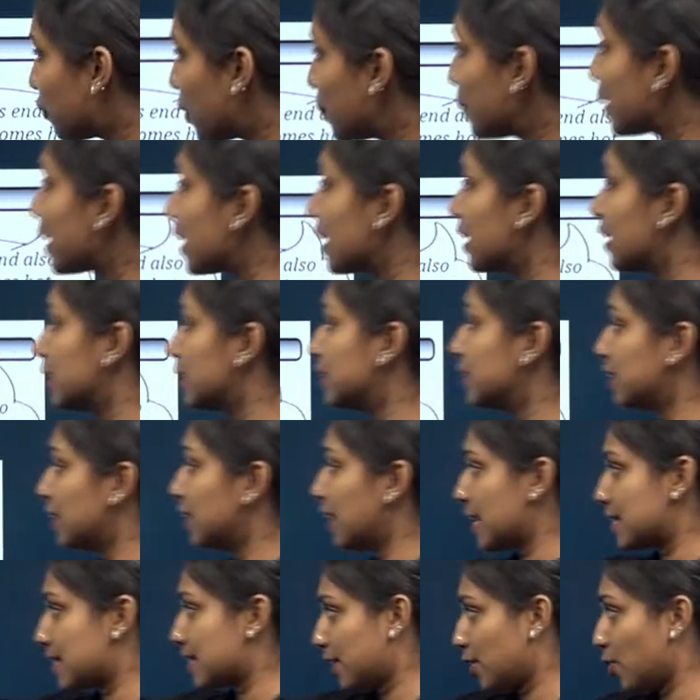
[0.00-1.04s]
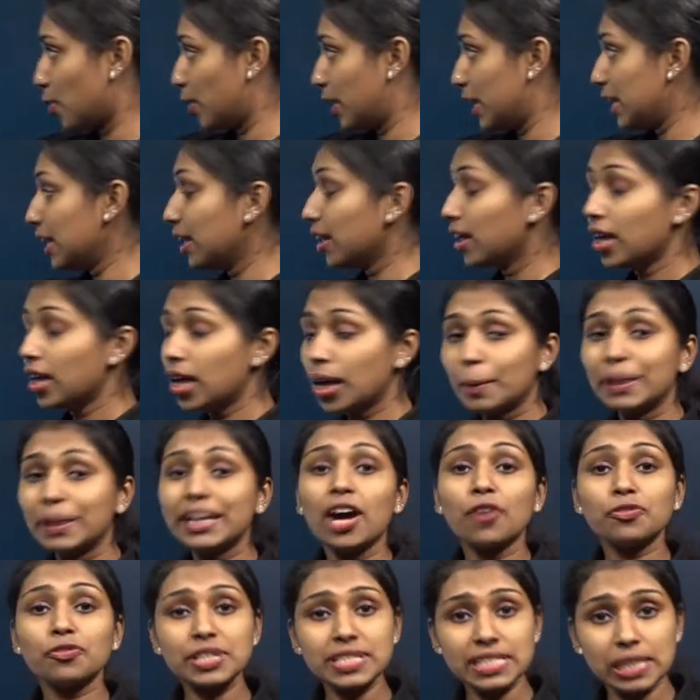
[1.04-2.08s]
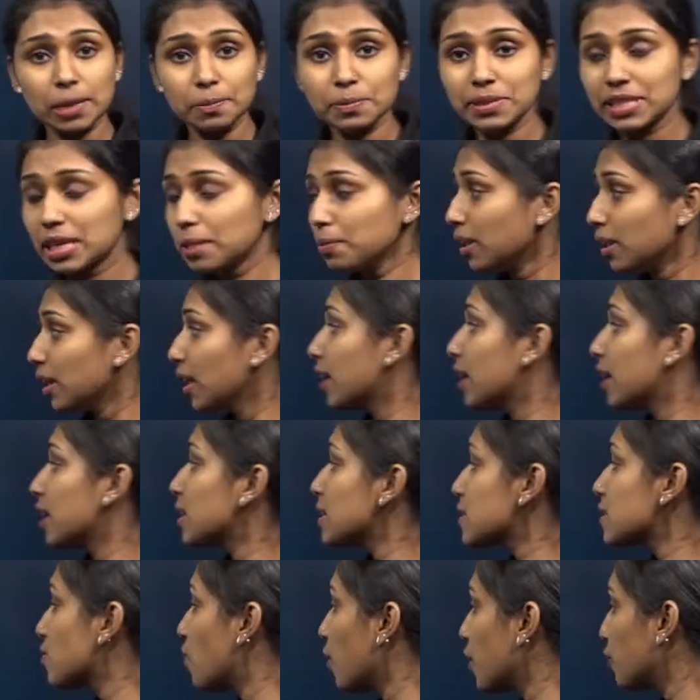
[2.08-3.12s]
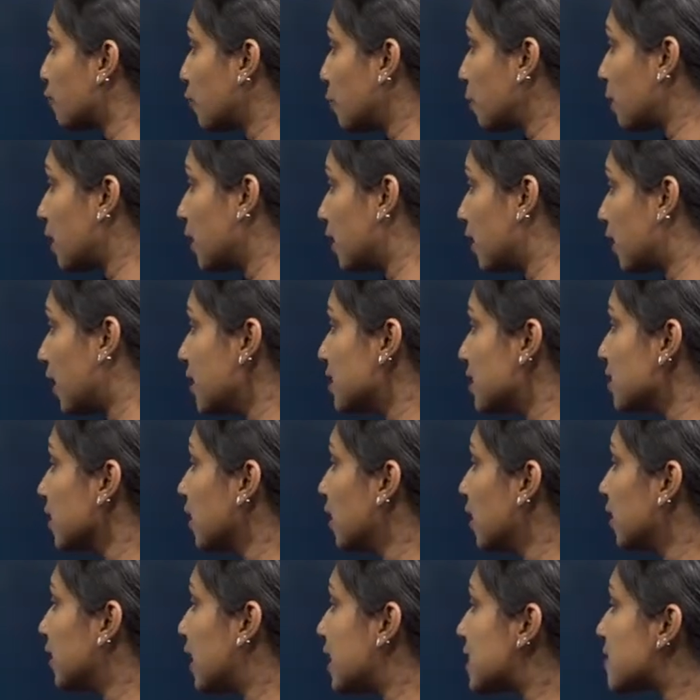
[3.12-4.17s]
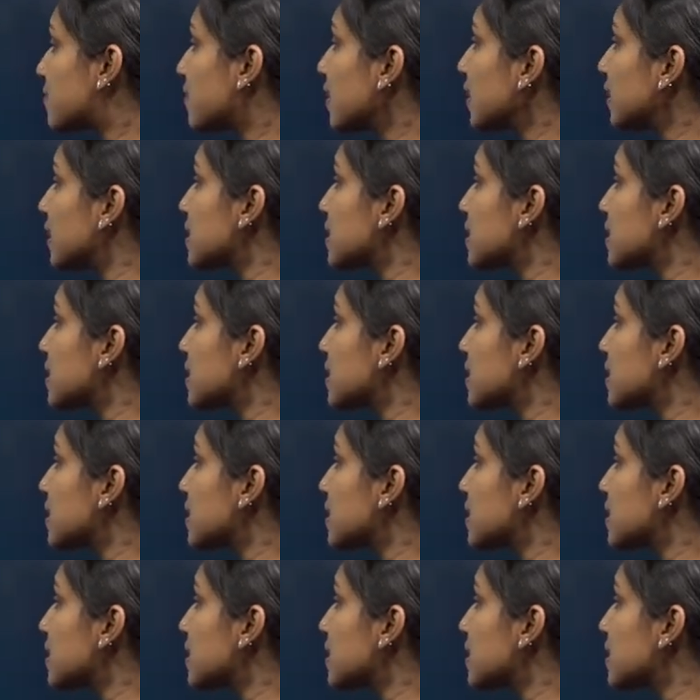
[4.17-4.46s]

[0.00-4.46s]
from here, that side only. But after some time heat is going from here, right? That's why